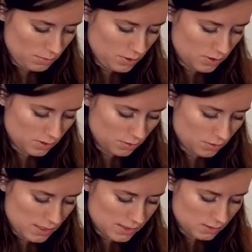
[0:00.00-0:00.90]
I'll put the
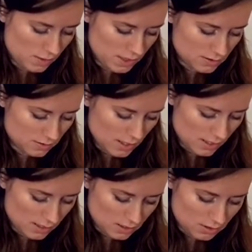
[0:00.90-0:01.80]
rest away so
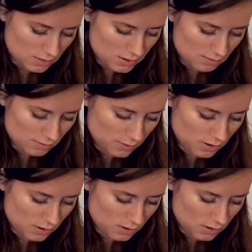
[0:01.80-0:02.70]
that I can use them
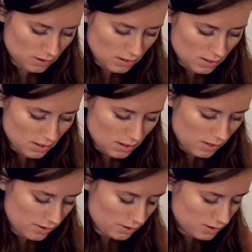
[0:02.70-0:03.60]
for
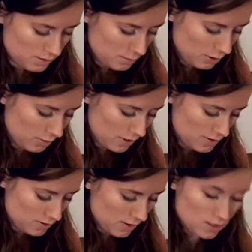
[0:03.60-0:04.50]
other
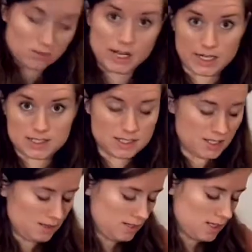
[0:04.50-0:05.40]
experiments so they don't
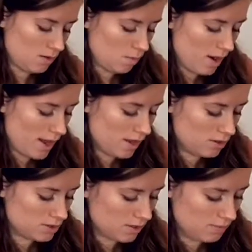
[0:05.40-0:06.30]
accidentally get
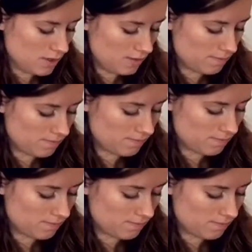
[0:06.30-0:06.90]
wet or something.